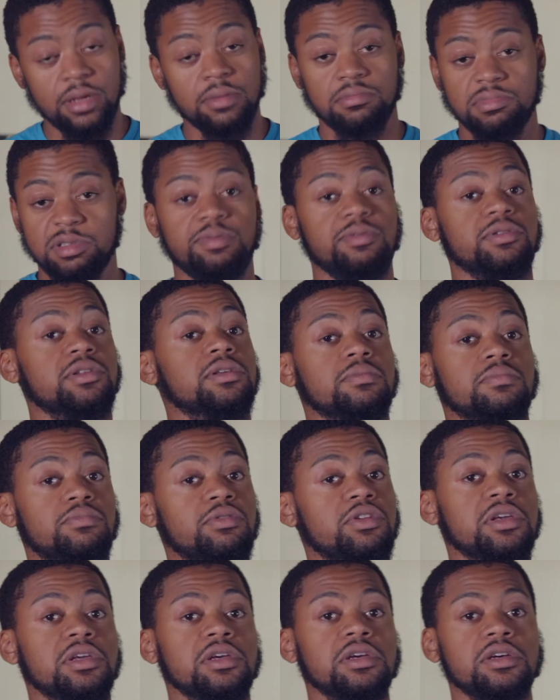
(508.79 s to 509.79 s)
It's
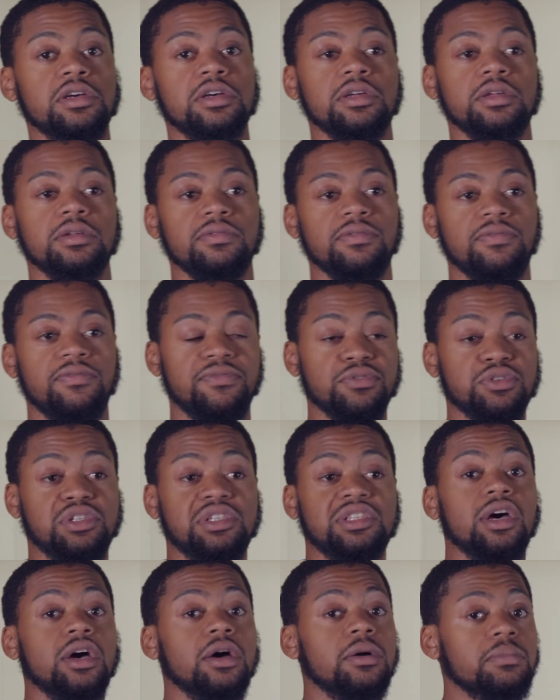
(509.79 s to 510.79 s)
pretty good. For
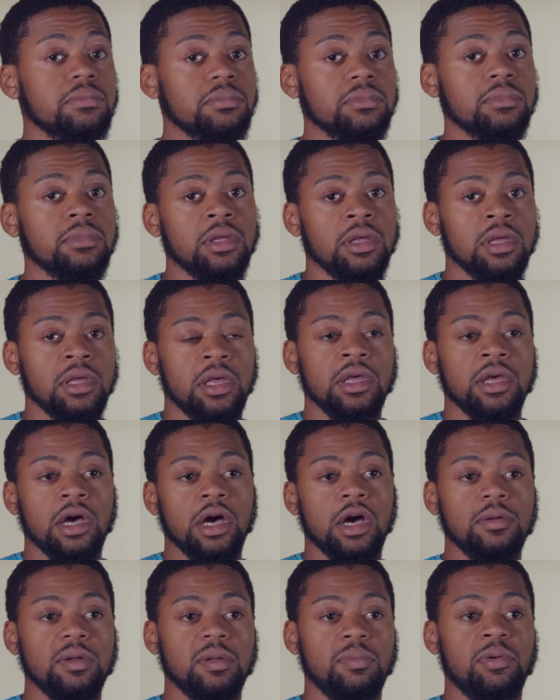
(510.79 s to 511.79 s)
some,
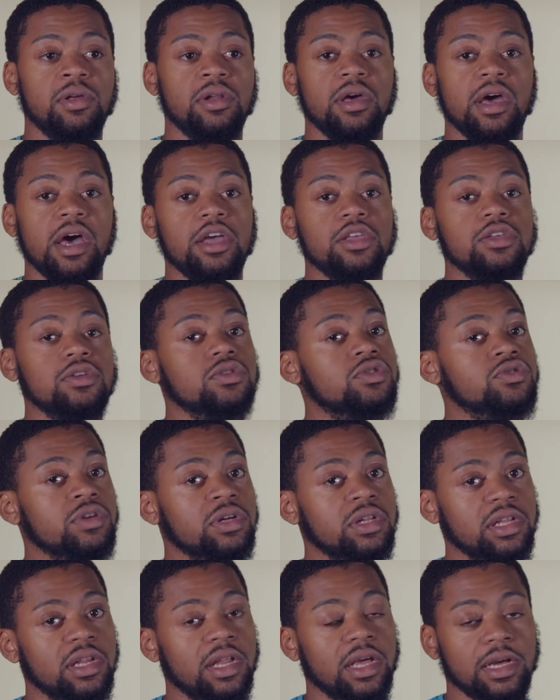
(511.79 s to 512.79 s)
depending on how you
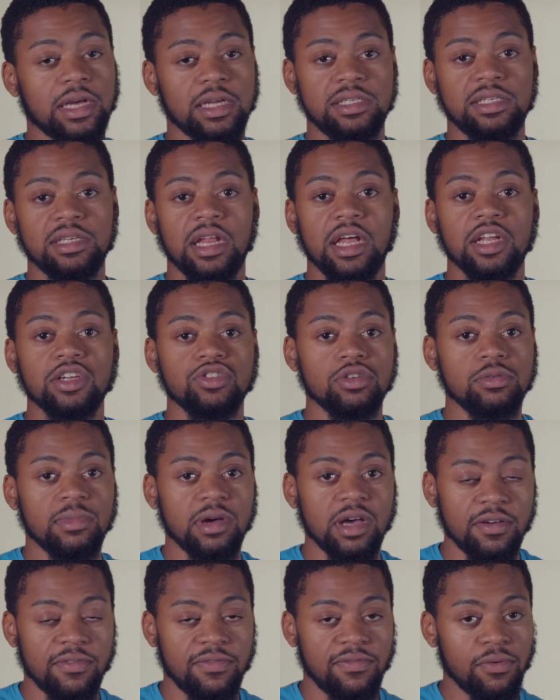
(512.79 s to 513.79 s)
drill it, like I said, I drilled
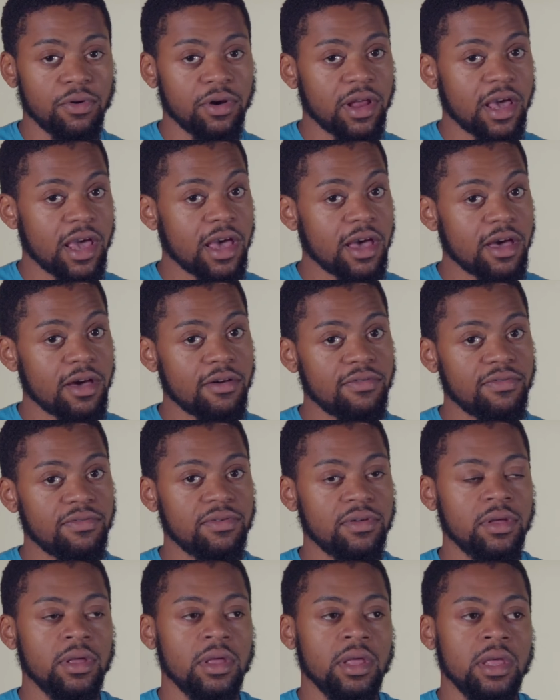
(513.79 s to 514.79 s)
mine
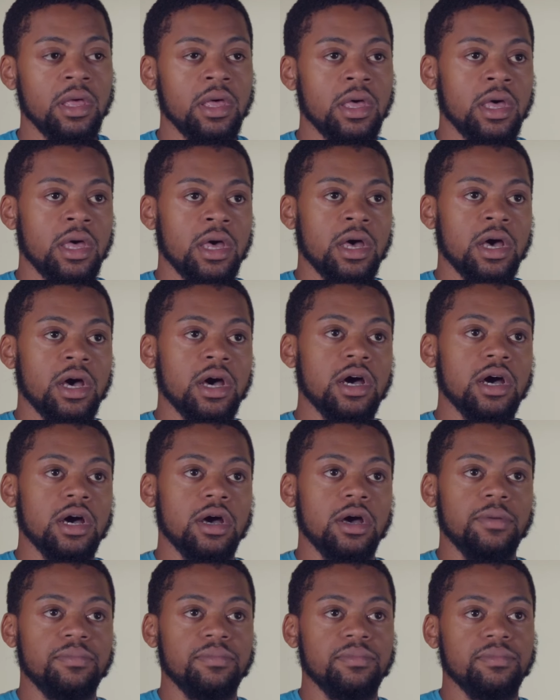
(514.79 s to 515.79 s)

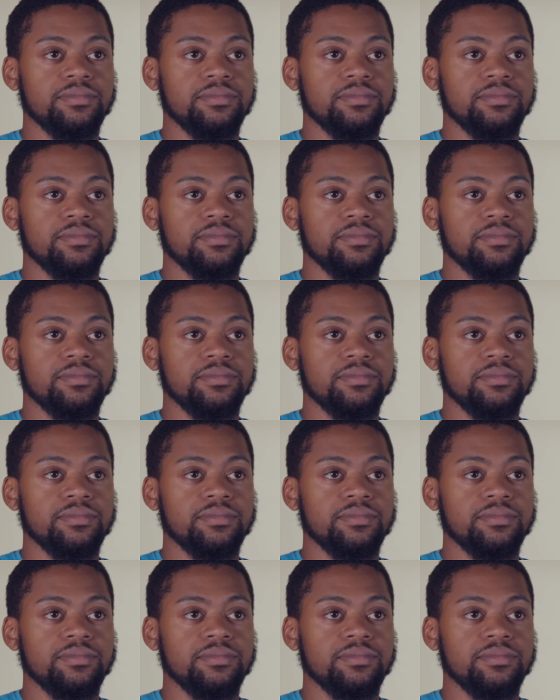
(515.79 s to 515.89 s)
4.5.